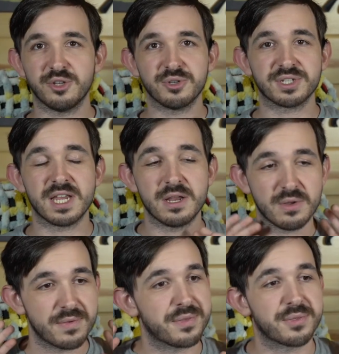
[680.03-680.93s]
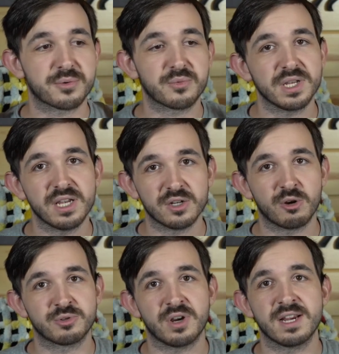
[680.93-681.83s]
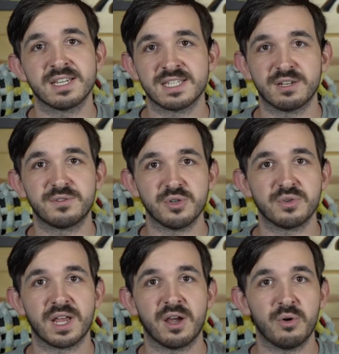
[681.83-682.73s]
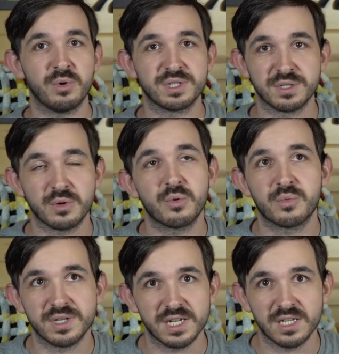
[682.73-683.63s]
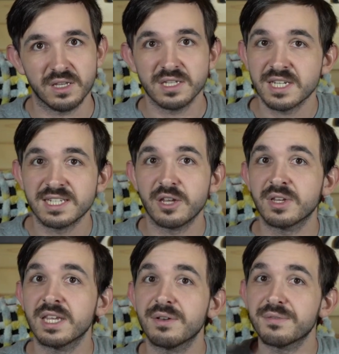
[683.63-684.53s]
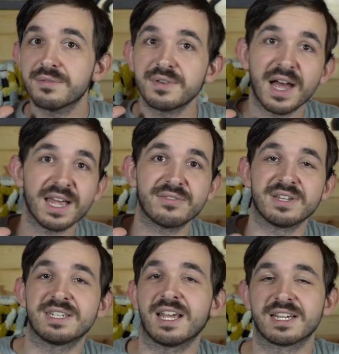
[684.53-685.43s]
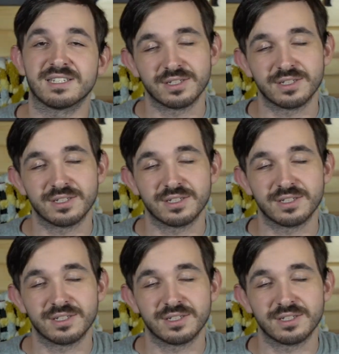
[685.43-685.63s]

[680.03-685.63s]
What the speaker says: You just get 3 unarmed strikes instead of 2 now, which is ridiculous because now you can get 5 attacks in a